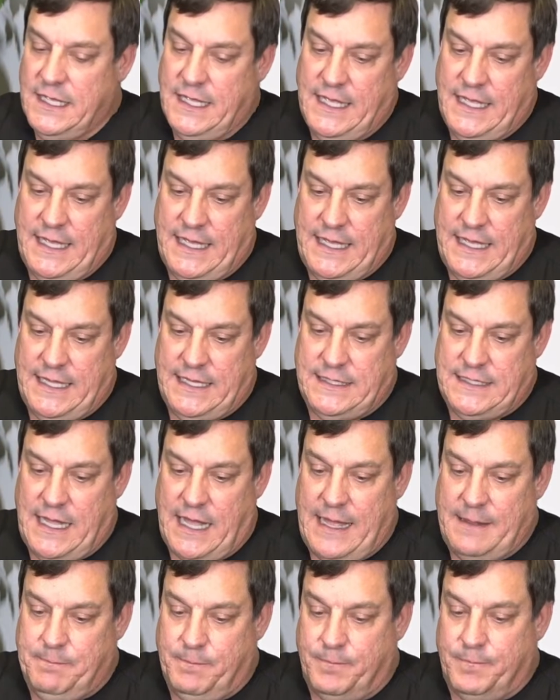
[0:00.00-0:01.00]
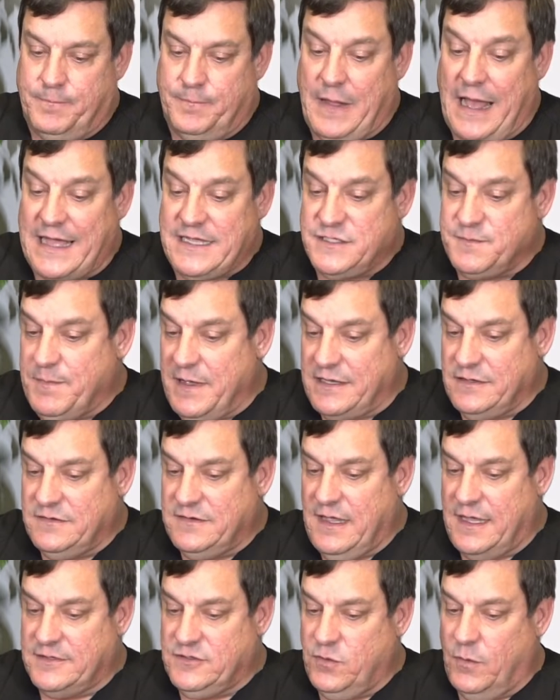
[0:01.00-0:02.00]
And I spent
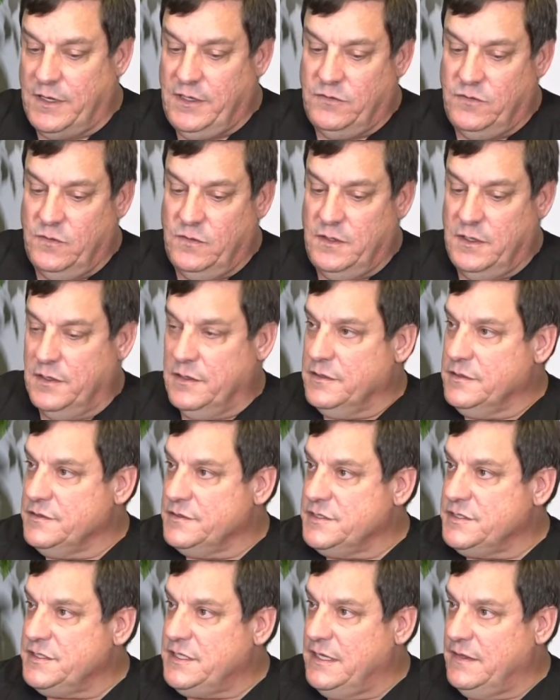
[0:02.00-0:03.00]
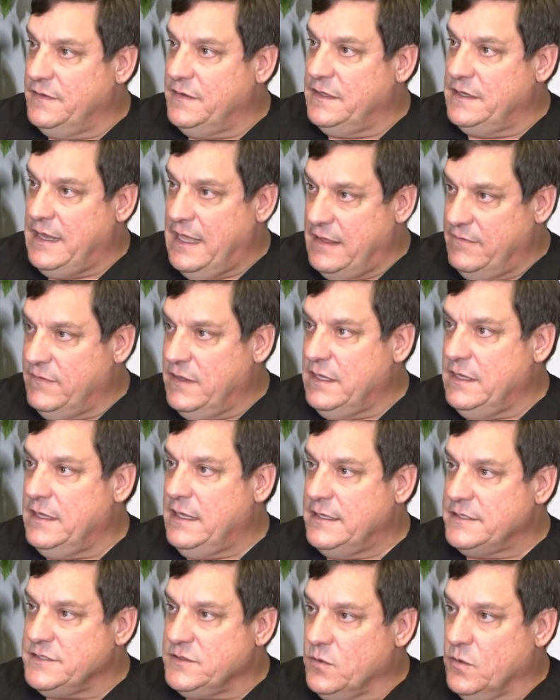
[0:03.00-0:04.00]
22 years in the Navy
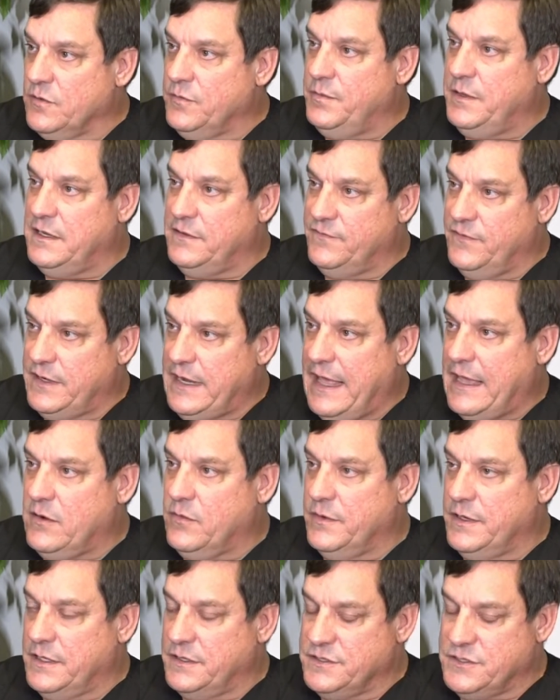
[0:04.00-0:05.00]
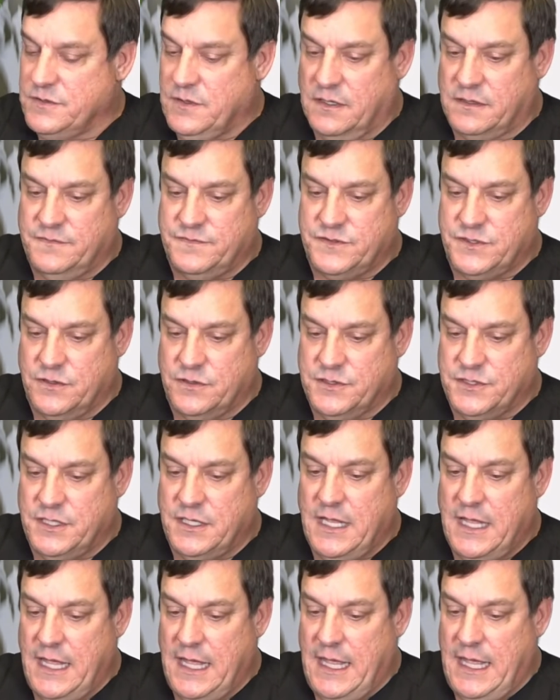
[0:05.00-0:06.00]
as an orthopedic foot and ankle reconstructive
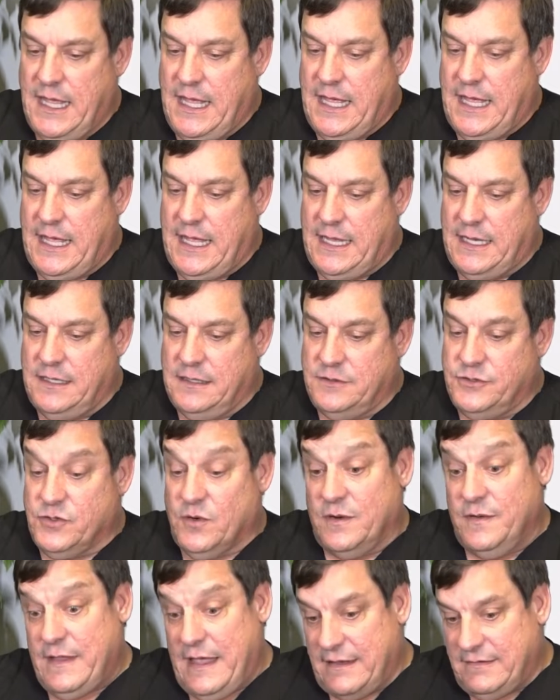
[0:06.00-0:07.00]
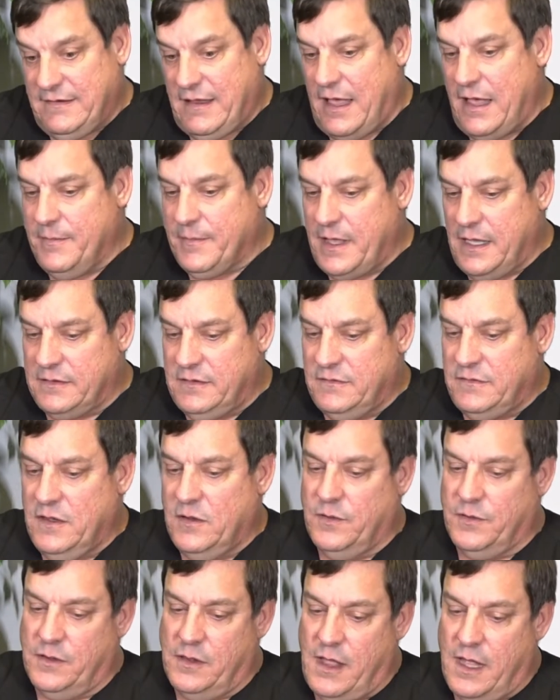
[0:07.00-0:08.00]
surgeon, and during that time got to
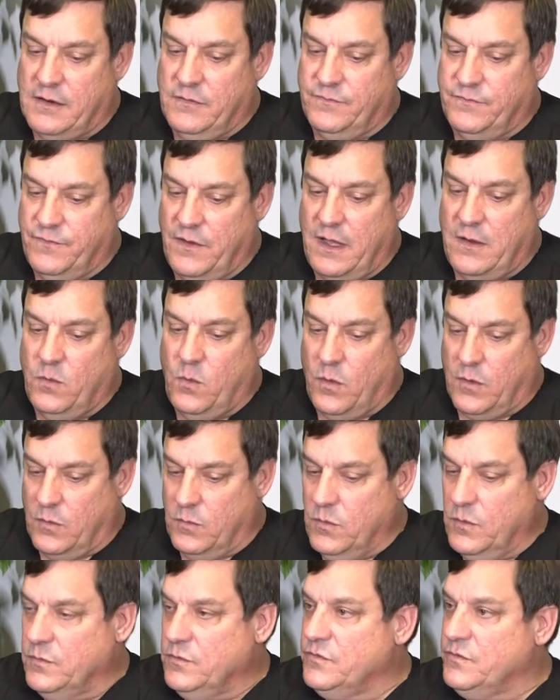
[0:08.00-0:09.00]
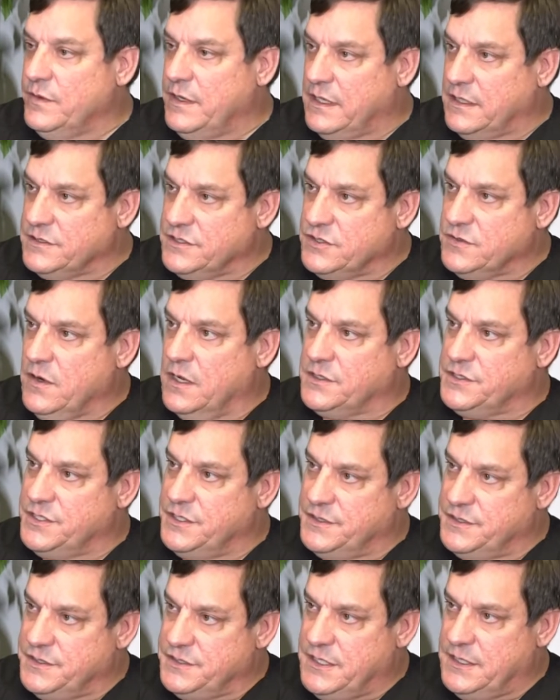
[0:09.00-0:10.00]
deal with a lot of war wound
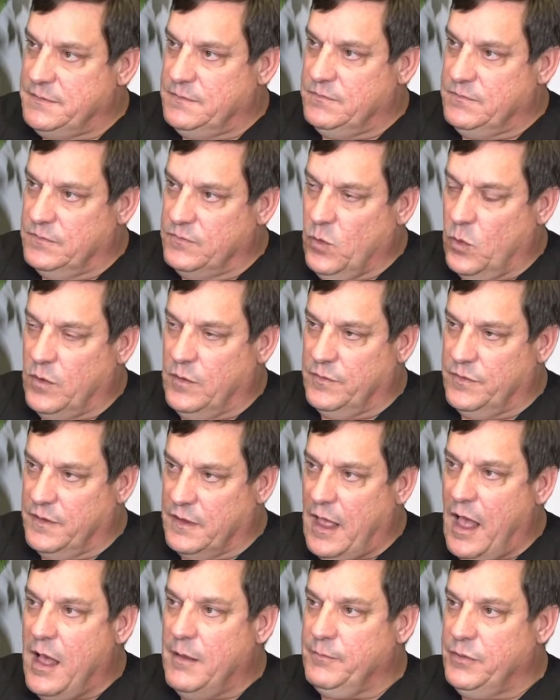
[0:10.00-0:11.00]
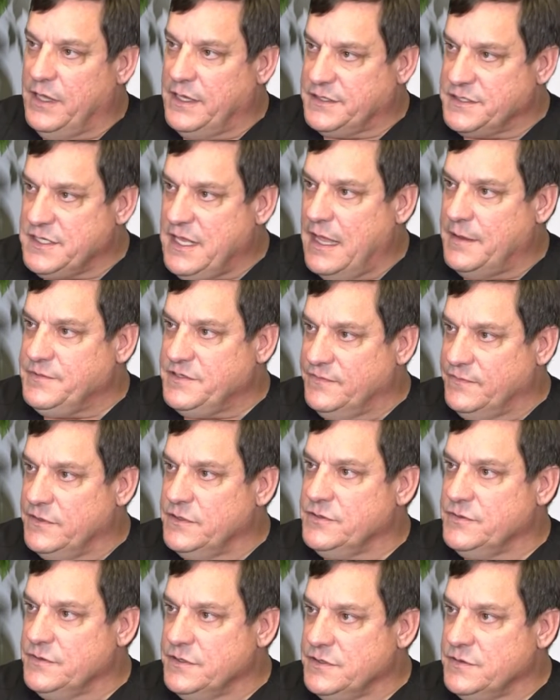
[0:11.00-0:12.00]
reconstructions and more of the complex types of
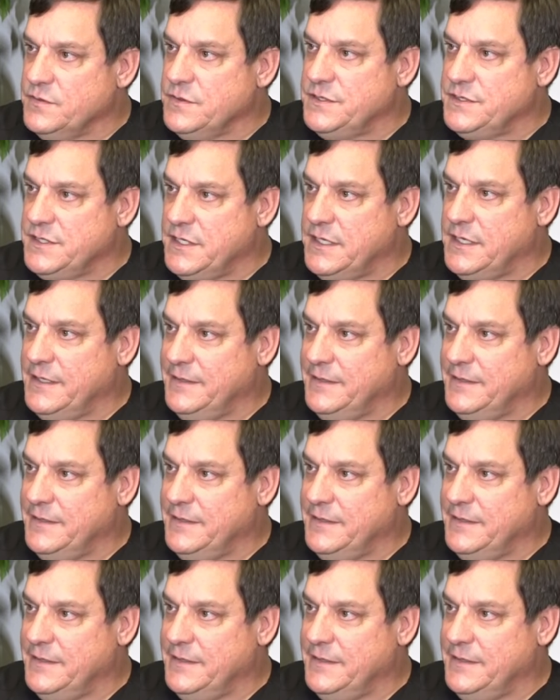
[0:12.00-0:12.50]
injuries we see.